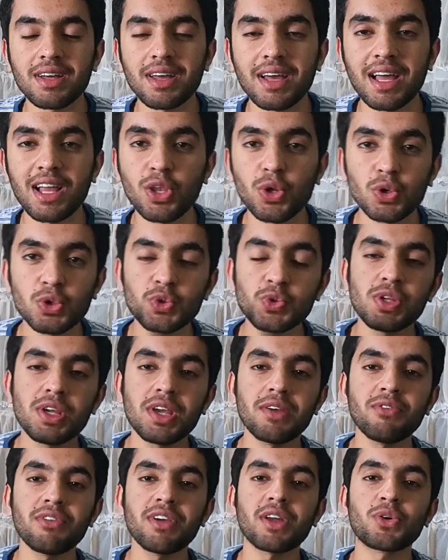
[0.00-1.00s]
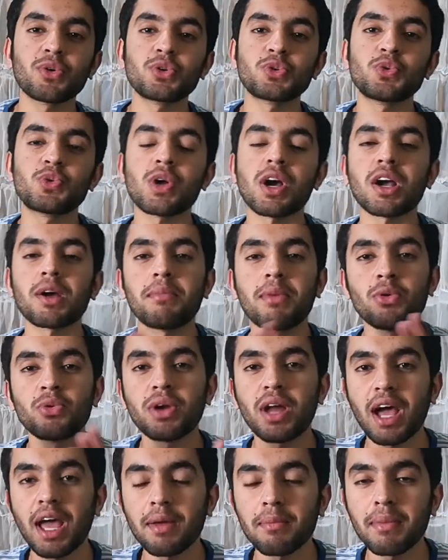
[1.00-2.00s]
Hello, today we are going to talk about
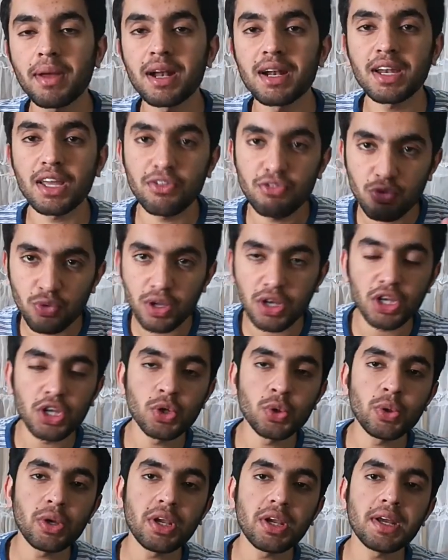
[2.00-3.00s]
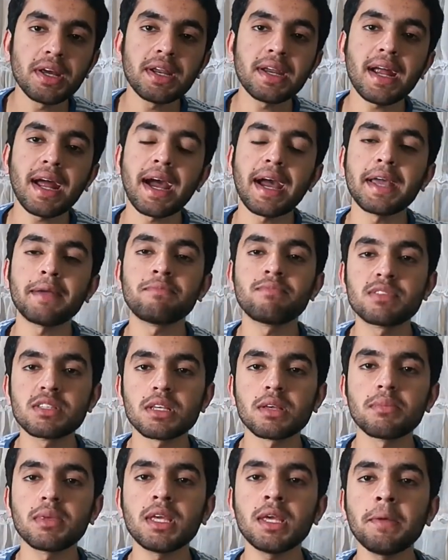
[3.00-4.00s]
IMAT. If you are new here, I am
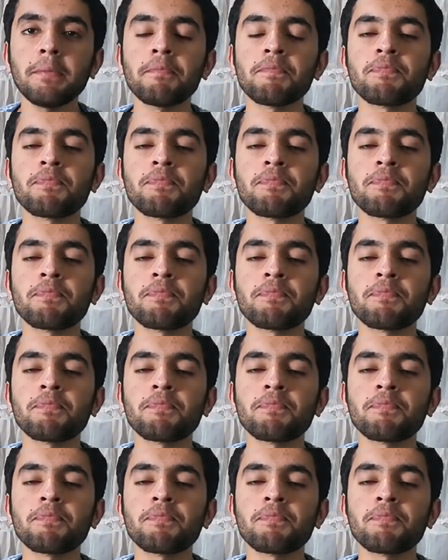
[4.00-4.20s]
Sami,